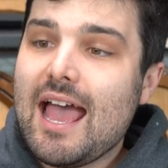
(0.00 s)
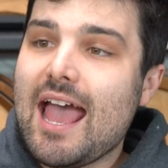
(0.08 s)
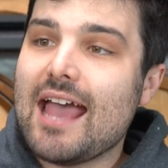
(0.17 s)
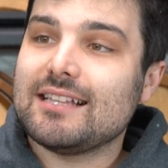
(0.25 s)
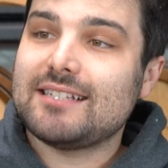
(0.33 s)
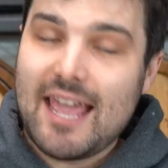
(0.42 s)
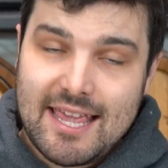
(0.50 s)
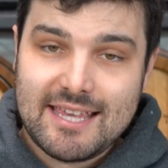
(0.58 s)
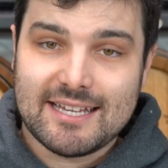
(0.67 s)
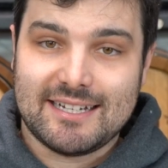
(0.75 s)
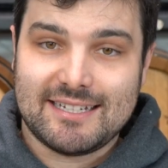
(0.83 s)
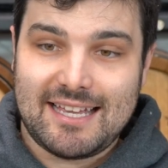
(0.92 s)
And
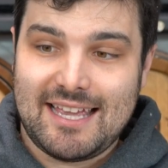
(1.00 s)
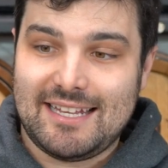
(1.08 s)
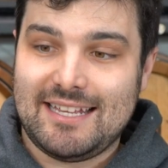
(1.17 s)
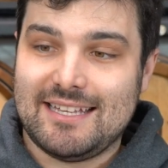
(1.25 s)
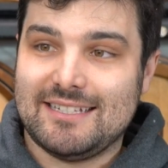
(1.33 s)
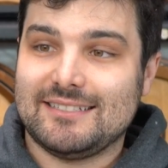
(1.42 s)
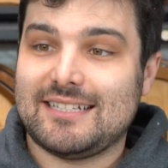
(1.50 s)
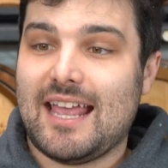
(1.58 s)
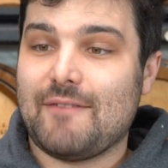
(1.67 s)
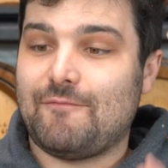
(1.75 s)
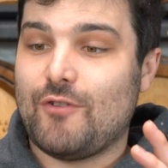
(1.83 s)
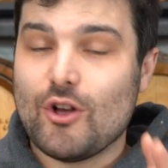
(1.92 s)
here it is.
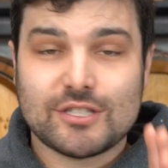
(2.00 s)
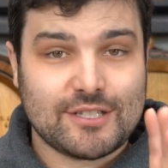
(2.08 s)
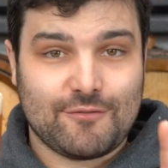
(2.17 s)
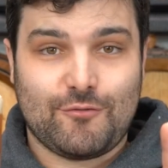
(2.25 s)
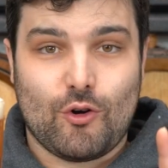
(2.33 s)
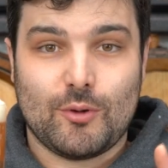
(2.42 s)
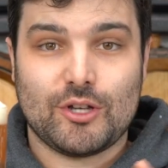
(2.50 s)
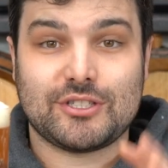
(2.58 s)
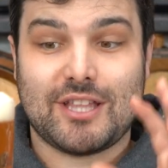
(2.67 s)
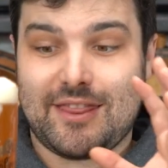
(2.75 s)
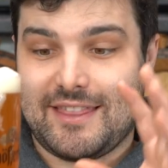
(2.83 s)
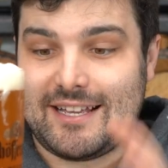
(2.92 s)
First and
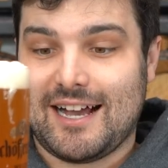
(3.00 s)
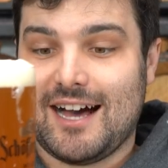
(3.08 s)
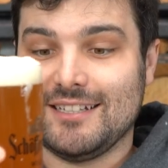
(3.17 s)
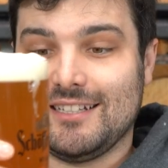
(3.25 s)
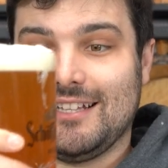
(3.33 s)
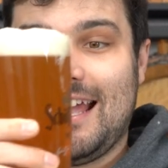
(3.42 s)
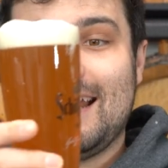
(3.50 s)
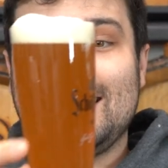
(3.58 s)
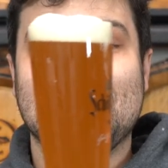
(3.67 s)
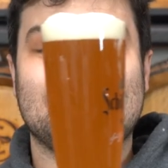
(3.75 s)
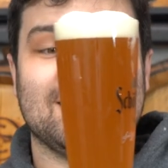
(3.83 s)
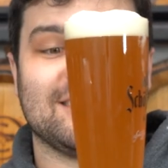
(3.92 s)
foremost, the color. It
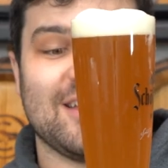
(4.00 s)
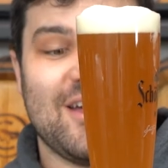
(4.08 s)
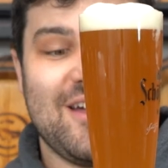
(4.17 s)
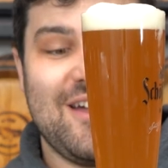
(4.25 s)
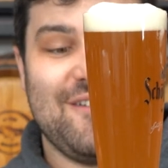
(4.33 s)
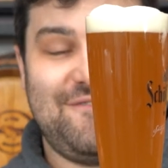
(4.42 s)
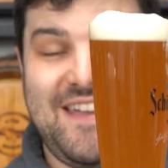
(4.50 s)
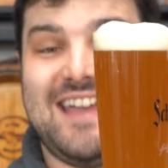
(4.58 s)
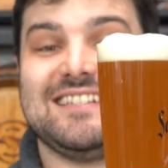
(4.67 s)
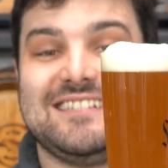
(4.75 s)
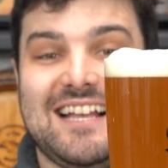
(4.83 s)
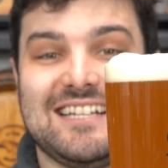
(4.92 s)
is just
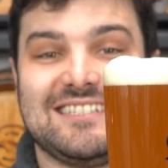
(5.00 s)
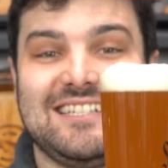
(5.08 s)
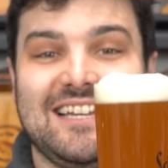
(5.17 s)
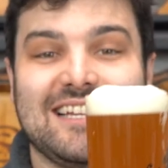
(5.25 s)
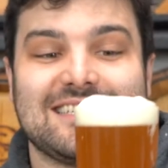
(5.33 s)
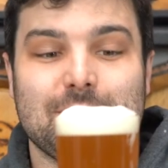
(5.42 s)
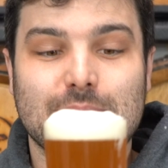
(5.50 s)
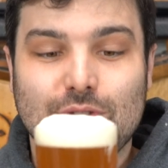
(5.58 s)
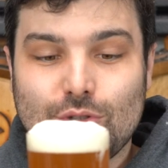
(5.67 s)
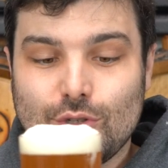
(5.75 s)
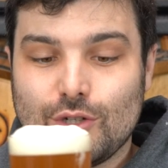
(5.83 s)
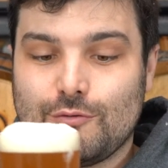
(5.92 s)
fantastic. It's that
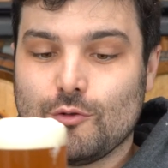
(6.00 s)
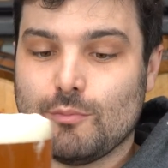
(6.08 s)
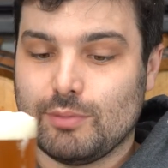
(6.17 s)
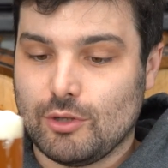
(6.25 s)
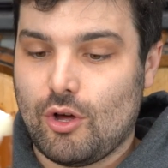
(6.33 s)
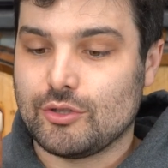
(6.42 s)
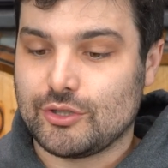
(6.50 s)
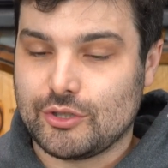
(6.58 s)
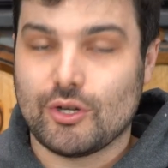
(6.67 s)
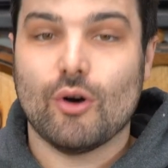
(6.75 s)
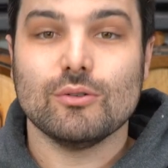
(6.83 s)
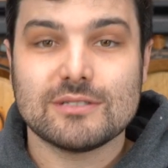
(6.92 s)
beautiful
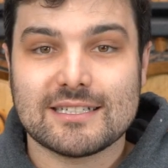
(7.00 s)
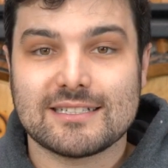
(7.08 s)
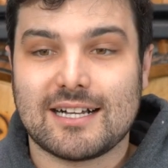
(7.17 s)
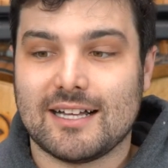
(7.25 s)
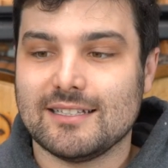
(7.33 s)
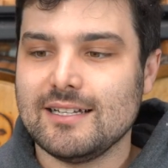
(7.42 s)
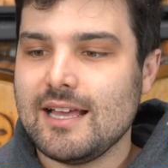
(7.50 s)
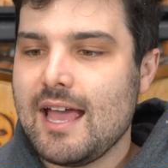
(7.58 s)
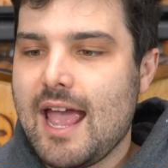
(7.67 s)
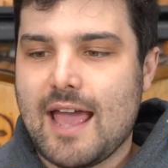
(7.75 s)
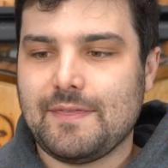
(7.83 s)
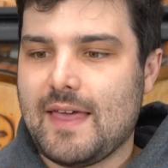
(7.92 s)
blonde golden color
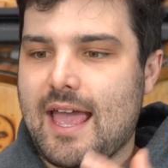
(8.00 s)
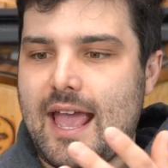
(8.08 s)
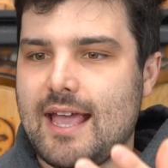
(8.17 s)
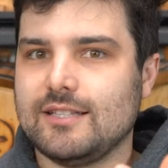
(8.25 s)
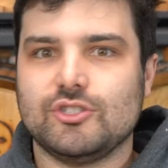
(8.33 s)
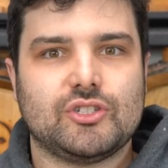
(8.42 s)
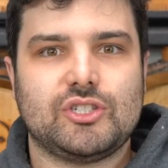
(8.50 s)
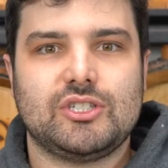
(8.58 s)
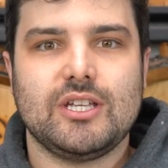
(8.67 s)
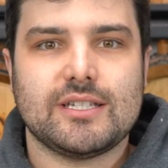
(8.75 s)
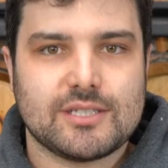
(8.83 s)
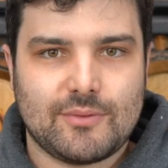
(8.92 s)
and the head just
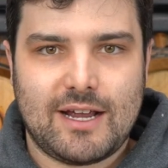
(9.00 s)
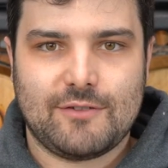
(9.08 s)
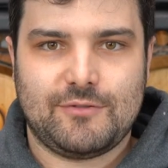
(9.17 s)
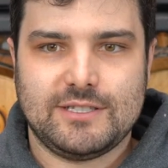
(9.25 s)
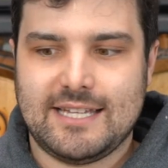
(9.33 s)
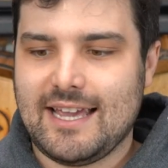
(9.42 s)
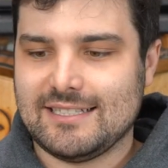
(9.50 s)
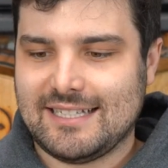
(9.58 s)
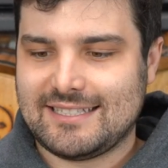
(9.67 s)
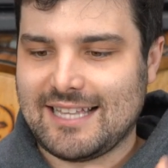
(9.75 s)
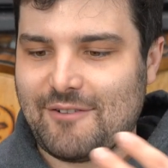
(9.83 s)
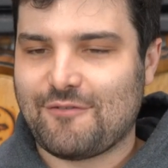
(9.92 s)
sticks around for days.
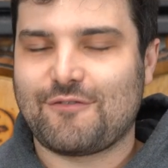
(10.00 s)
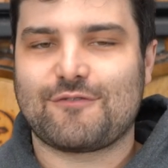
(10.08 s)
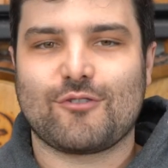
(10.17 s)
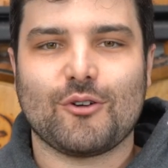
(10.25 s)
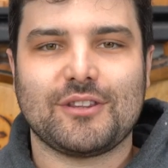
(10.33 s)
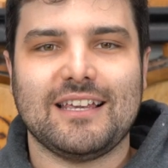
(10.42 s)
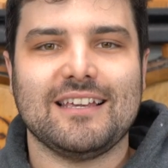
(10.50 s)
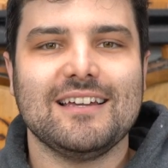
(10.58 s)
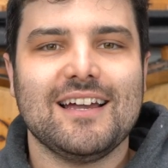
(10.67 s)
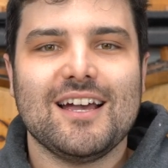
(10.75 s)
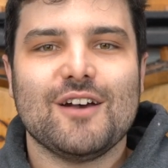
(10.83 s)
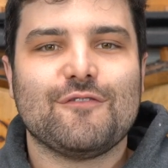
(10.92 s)
It's that frothy
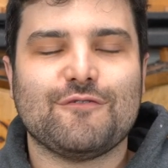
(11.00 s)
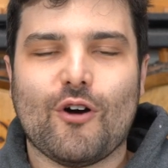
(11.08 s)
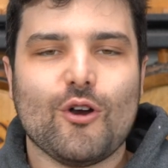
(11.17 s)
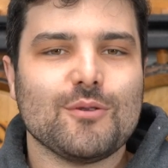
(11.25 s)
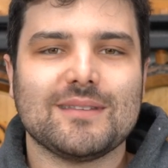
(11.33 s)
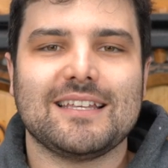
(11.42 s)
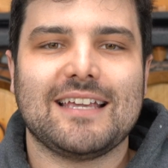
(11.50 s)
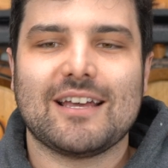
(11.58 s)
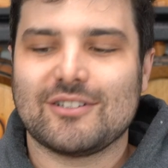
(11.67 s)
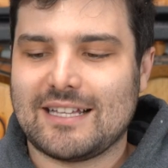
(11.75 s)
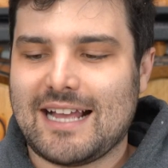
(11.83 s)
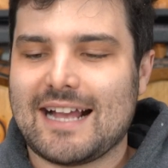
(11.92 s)
foam that you
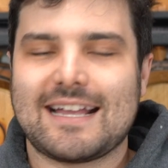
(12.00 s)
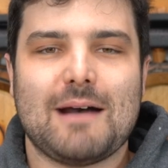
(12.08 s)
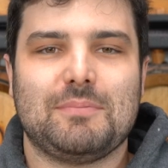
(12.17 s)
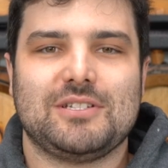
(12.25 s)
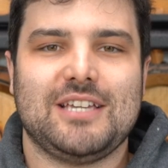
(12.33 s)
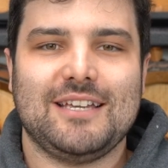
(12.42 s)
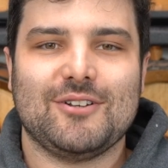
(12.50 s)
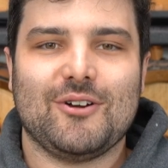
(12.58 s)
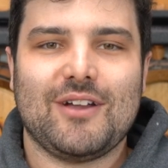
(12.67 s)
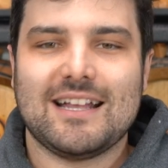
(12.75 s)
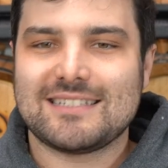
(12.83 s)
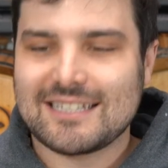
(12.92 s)
get on like a
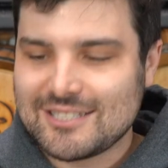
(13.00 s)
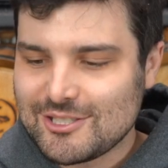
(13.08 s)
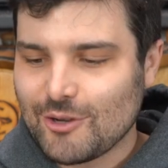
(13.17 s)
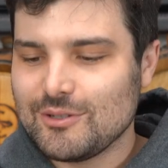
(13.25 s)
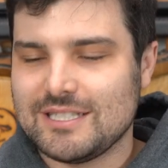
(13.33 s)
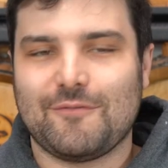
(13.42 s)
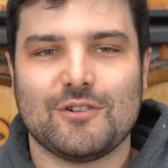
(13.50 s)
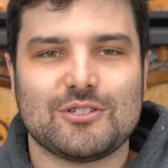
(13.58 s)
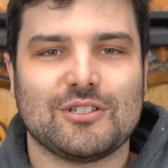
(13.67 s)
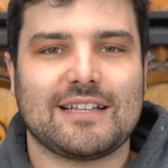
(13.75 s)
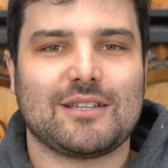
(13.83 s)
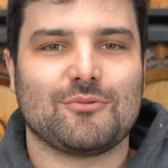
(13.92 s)
cappuccino. It's like so different
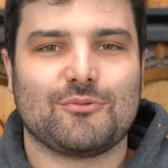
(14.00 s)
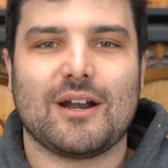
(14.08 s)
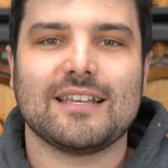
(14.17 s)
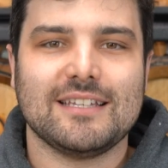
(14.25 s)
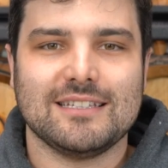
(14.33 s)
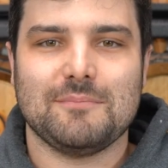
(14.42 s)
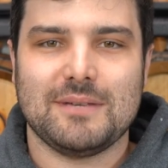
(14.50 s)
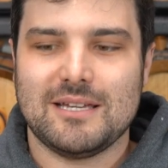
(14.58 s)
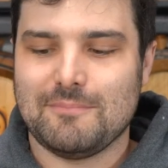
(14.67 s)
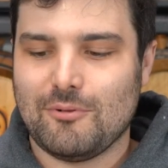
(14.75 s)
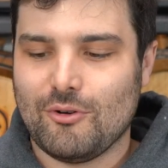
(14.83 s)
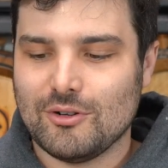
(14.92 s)
to like the regular
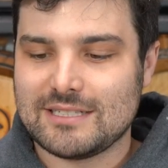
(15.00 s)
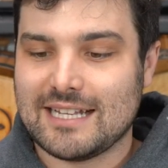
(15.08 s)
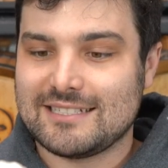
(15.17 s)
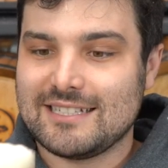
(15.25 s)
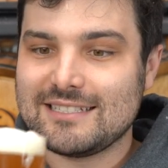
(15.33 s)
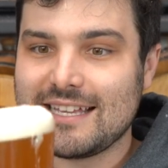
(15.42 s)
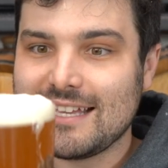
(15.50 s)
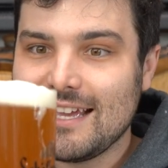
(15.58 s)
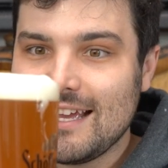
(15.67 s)
beer pours. It's just like,